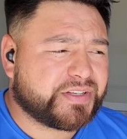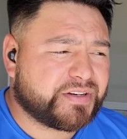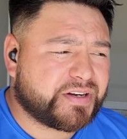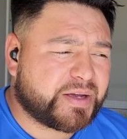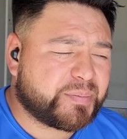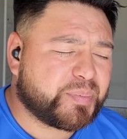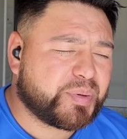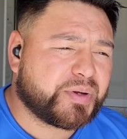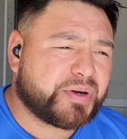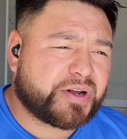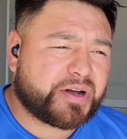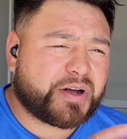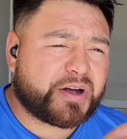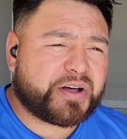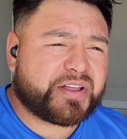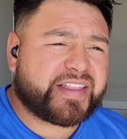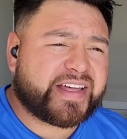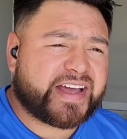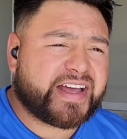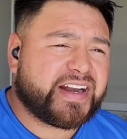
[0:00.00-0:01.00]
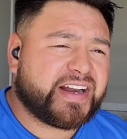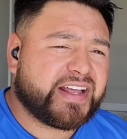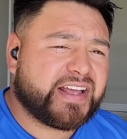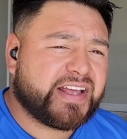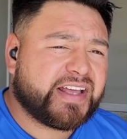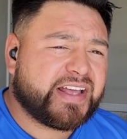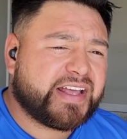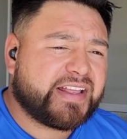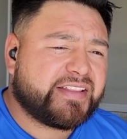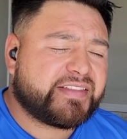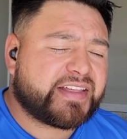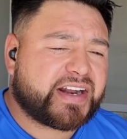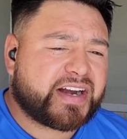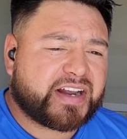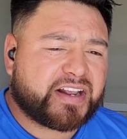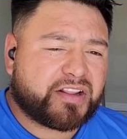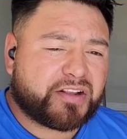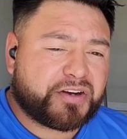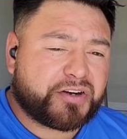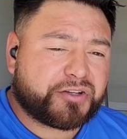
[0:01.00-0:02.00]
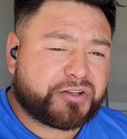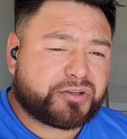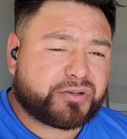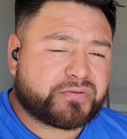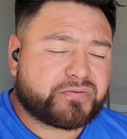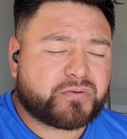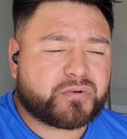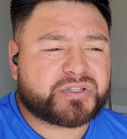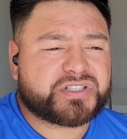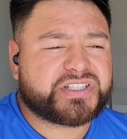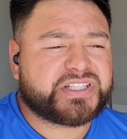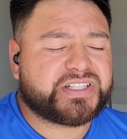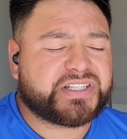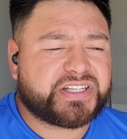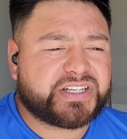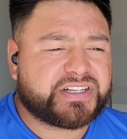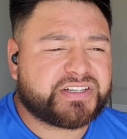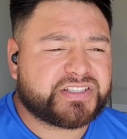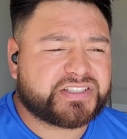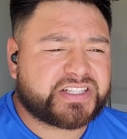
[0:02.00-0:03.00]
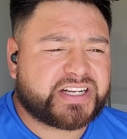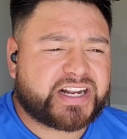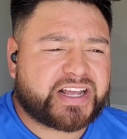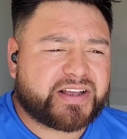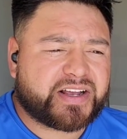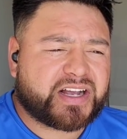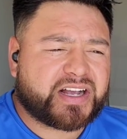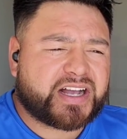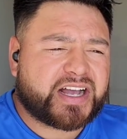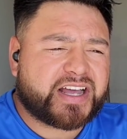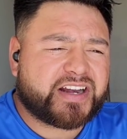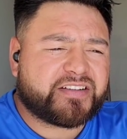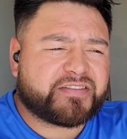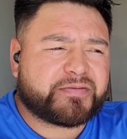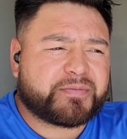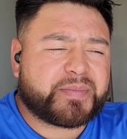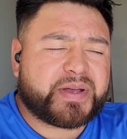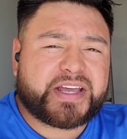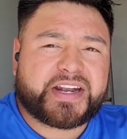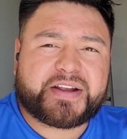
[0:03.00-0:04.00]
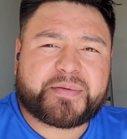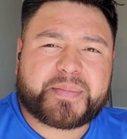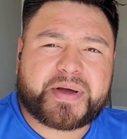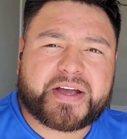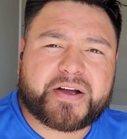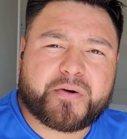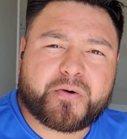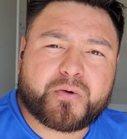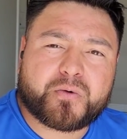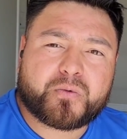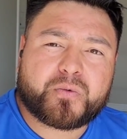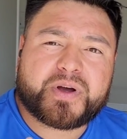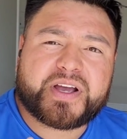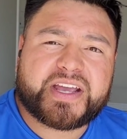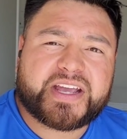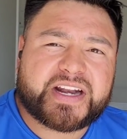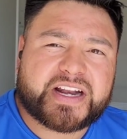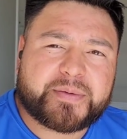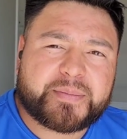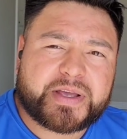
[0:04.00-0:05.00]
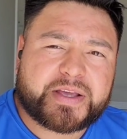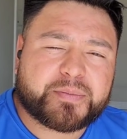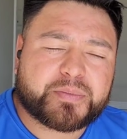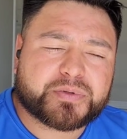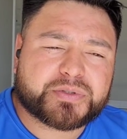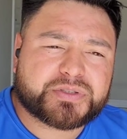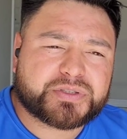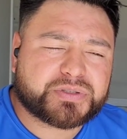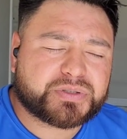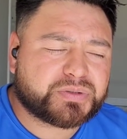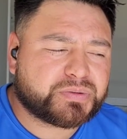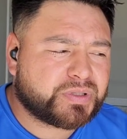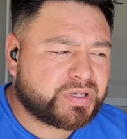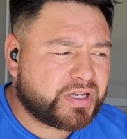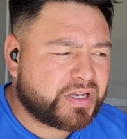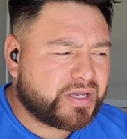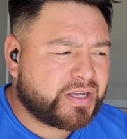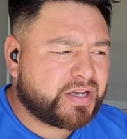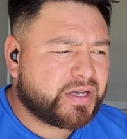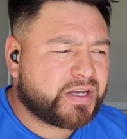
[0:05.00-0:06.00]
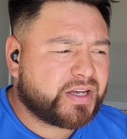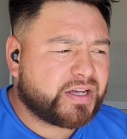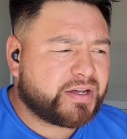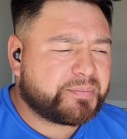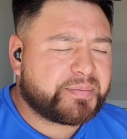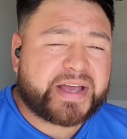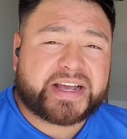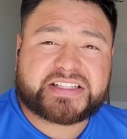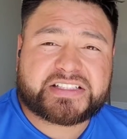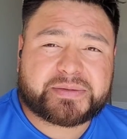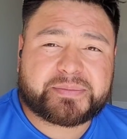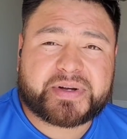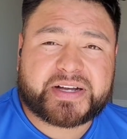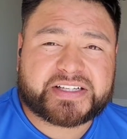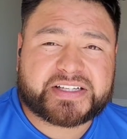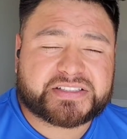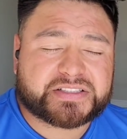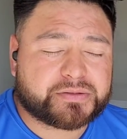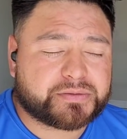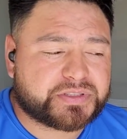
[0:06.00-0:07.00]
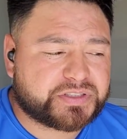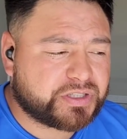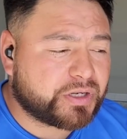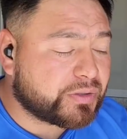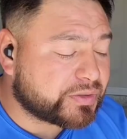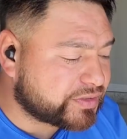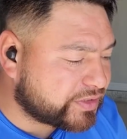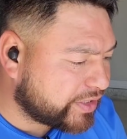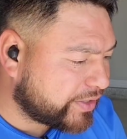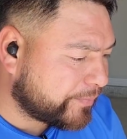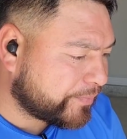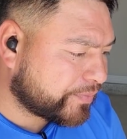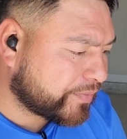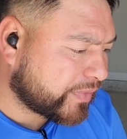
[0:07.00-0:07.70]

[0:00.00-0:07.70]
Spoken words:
You know, I put all that I learned through 14 years, and I kind of made it my own way, and I'm able to maximize the results.